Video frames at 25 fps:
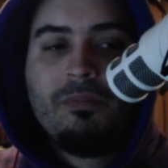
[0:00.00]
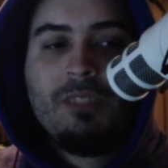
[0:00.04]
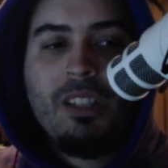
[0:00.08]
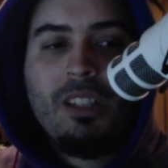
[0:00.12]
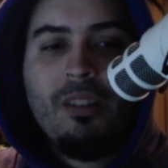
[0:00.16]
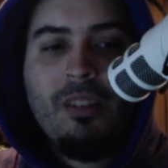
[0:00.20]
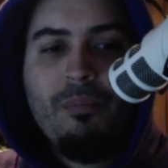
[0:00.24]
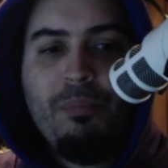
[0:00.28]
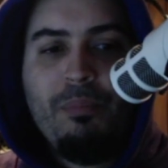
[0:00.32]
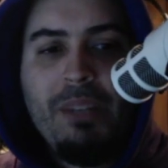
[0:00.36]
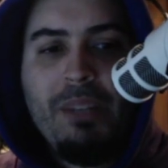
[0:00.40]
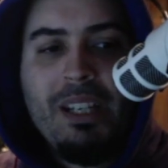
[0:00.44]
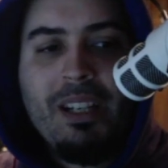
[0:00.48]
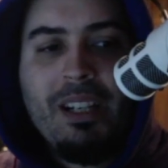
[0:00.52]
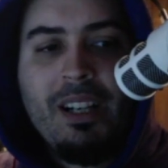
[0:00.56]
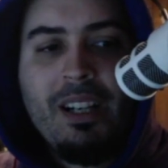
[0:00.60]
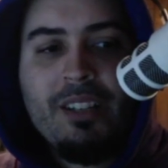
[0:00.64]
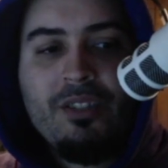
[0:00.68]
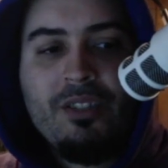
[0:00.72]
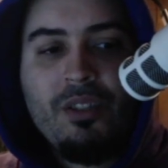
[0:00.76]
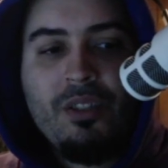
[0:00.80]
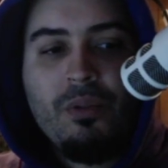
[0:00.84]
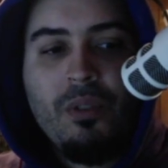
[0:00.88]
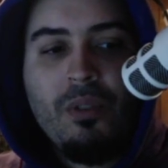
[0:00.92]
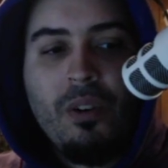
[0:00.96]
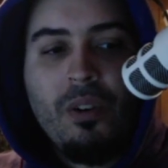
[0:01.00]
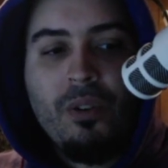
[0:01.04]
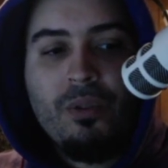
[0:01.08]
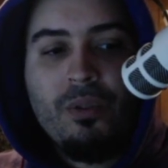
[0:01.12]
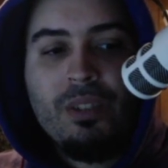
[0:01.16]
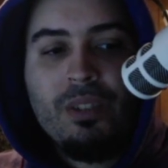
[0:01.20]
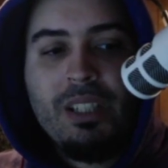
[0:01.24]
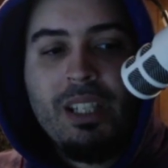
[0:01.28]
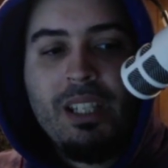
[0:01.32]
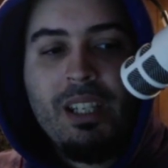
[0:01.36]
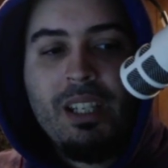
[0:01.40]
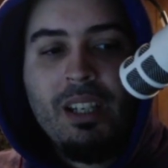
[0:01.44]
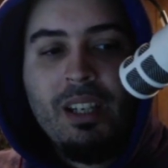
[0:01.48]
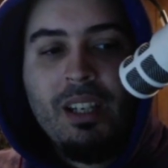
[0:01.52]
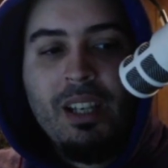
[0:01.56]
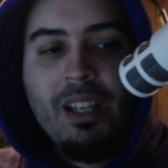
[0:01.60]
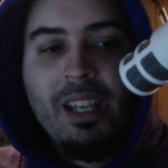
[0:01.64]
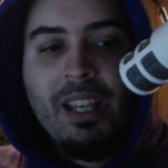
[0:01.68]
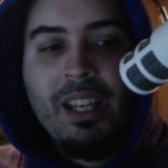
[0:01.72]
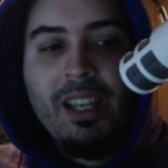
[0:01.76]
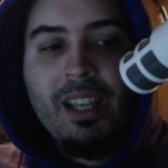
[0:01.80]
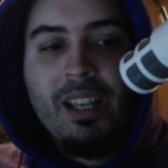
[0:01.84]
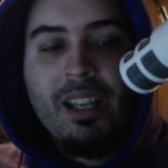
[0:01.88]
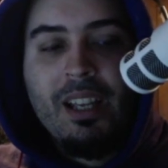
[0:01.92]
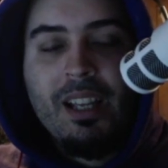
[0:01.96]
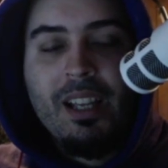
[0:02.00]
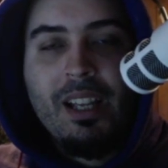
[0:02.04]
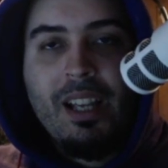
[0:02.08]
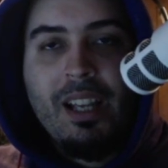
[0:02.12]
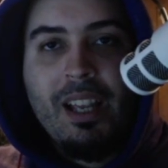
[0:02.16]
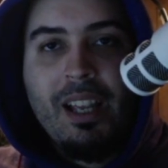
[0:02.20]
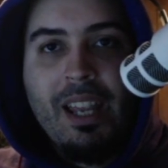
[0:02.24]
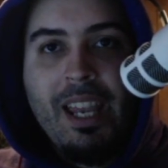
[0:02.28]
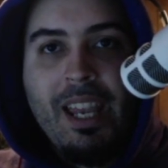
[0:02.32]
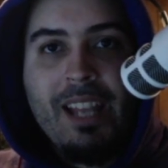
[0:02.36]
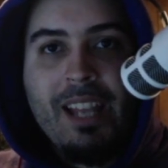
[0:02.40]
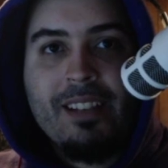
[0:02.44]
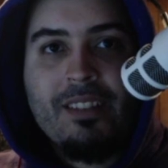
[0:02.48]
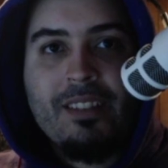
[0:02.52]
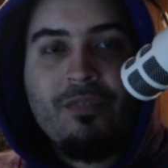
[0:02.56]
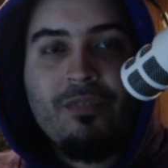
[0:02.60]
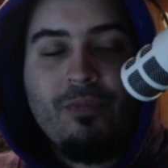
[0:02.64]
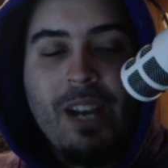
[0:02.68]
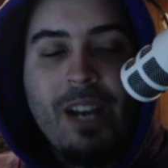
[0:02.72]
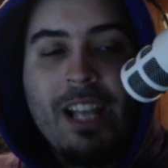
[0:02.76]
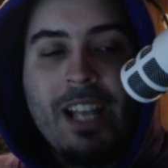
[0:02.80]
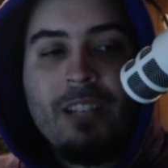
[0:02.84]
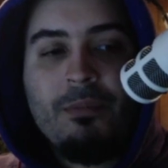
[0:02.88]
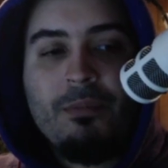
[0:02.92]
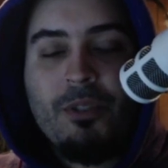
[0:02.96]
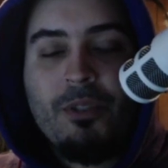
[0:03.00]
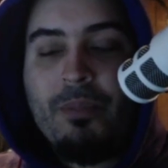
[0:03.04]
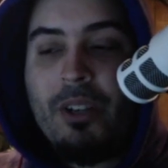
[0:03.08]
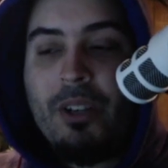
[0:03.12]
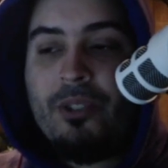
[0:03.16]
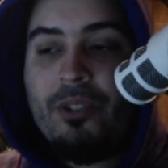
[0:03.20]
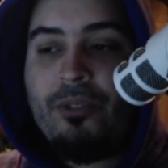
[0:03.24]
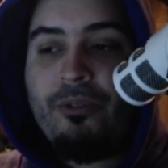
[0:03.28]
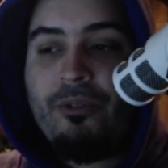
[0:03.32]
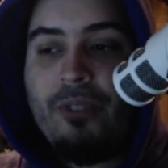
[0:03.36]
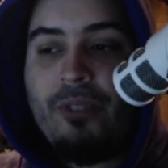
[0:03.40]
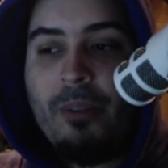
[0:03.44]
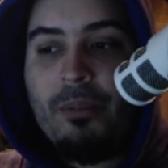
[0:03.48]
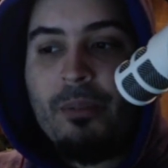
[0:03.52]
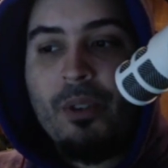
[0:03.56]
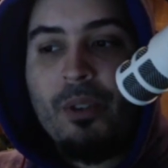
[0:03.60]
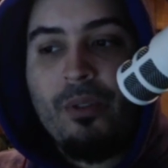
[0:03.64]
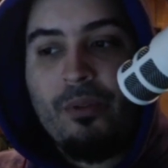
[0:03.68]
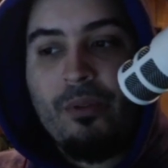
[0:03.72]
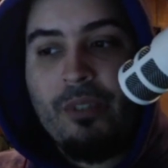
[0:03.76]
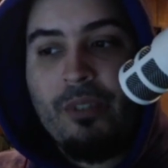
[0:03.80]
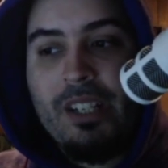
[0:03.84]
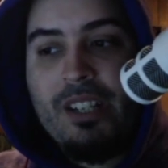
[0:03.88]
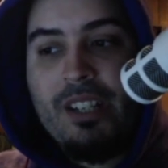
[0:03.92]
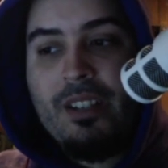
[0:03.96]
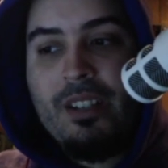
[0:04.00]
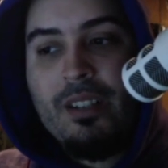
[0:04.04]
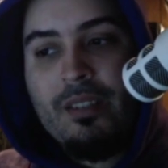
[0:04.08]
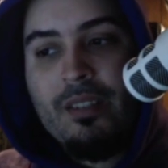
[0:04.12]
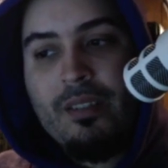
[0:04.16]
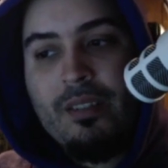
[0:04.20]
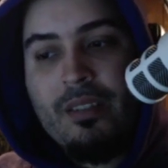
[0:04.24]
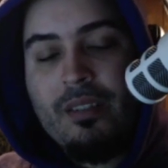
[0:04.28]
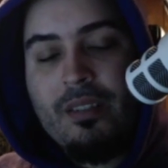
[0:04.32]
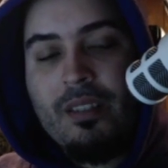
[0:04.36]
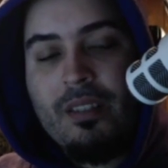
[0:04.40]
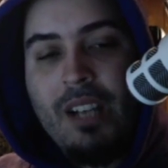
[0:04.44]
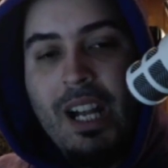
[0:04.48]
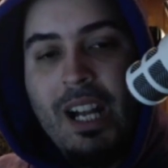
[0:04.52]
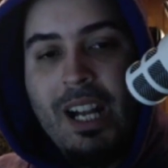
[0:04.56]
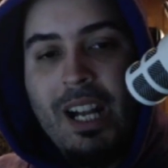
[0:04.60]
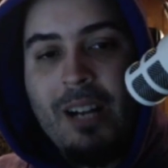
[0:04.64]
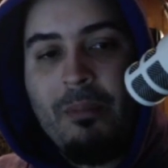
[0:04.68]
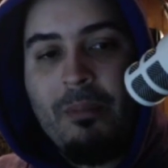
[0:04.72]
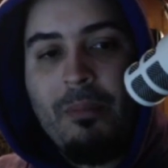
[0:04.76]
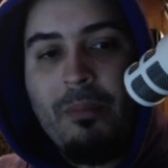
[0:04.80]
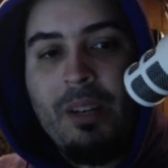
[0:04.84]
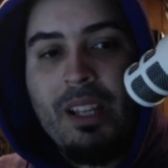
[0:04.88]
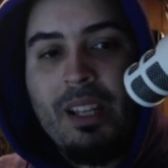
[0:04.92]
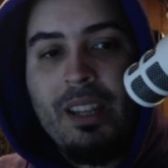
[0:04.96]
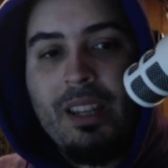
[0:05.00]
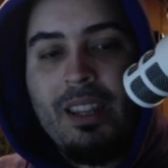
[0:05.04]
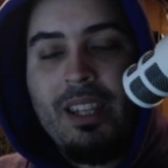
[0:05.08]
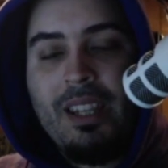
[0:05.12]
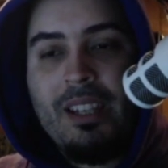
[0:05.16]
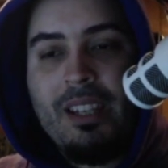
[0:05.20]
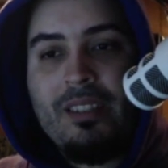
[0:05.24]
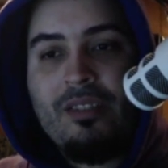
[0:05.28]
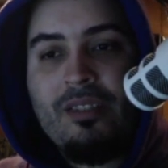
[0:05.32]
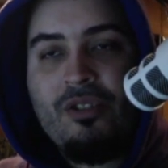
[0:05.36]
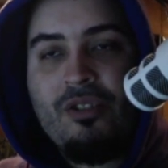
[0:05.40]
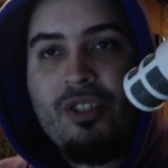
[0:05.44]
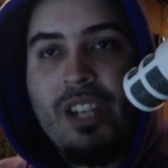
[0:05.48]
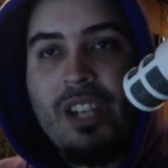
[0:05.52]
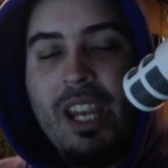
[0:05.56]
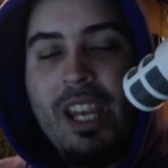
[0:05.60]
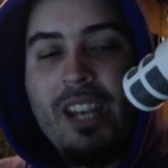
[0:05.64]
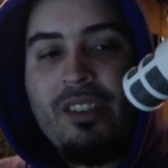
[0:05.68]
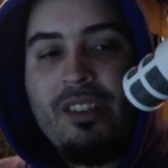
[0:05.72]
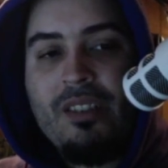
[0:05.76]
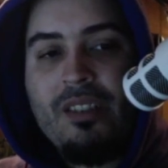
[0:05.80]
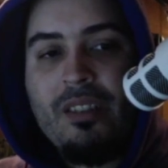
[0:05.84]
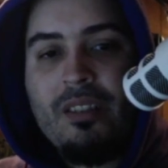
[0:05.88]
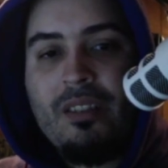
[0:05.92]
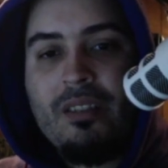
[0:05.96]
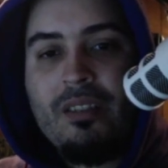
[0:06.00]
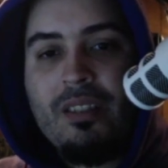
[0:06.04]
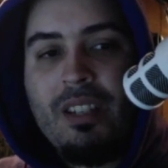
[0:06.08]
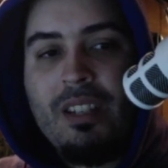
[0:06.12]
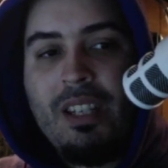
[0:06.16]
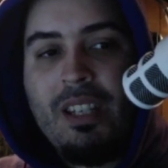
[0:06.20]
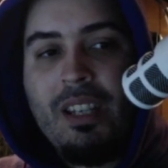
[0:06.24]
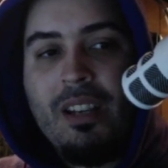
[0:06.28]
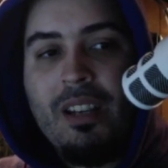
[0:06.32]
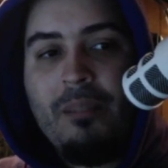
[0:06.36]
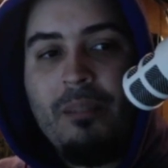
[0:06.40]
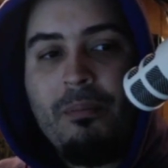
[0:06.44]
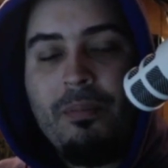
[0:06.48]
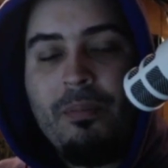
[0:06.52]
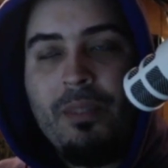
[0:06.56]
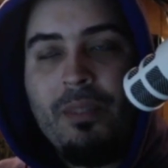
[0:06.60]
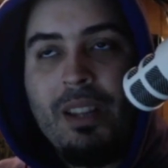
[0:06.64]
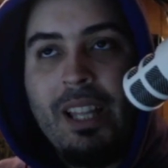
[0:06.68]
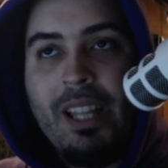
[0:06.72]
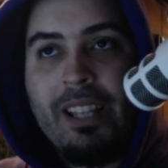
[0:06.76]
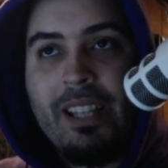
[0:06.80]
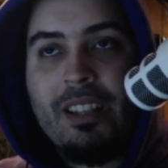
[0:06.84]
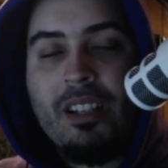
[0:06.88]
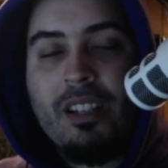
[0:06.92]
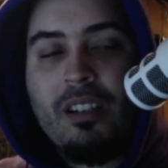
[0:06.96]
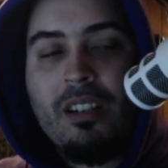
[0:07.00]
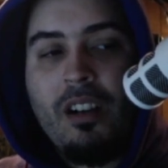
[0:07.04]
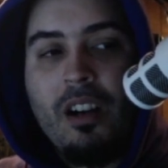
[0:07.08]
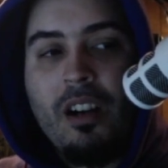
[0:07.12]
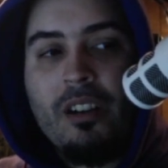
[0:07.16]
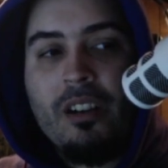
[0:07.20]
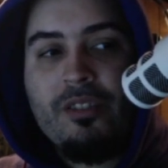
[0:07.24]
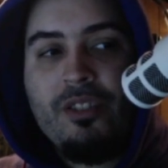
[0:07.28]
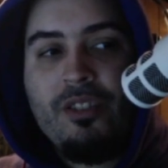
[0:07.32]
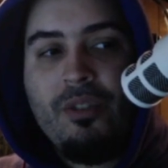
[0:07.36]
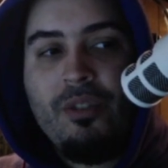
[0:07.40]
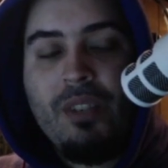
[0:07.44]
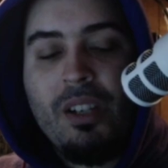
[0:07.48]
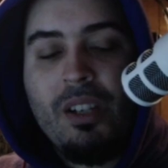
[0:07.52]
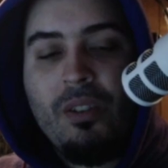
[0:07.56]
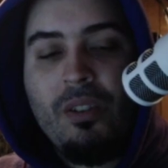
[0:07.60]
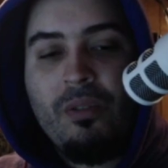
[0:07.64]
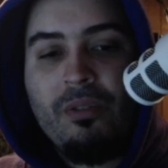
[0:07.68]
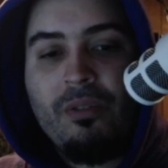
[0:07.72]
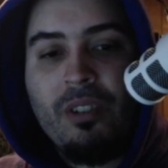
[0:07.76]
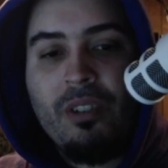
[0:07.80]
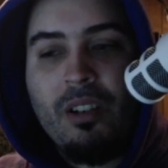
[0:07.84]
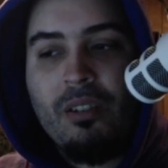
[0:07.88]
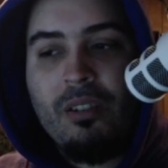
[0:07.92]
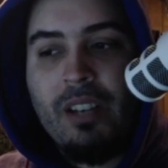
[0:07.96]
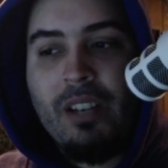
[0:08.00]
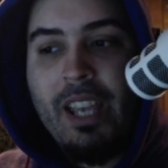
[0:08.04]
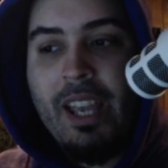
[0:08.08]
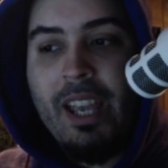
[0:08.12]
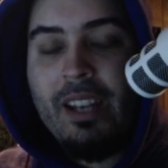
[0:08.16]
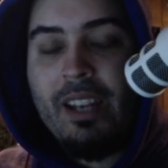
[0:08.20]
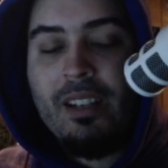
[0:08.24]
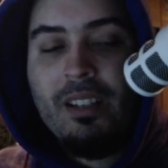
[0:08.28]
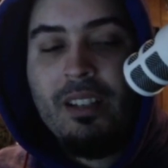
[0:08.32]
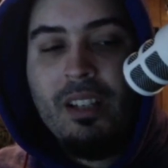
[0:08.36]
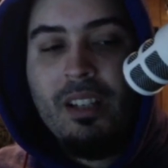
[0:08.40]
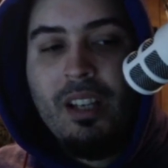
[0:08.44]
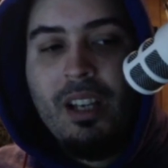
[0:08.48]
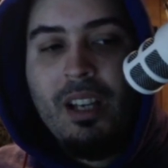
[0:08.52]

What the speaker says: Because you only hit random spells from your regions, this changes the cards you can overall get.